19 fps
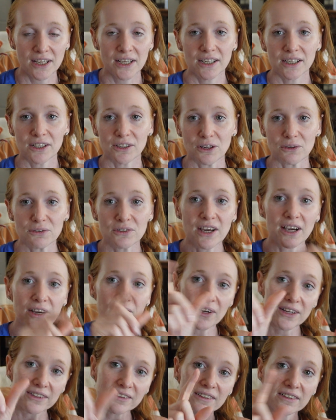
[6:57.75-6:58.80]

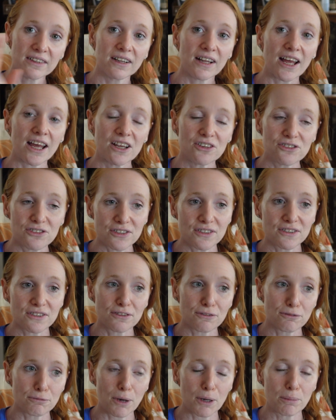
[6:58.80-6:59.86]
decorate the little edges
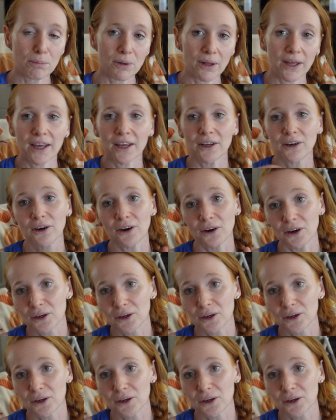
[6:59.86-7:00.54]
of my planner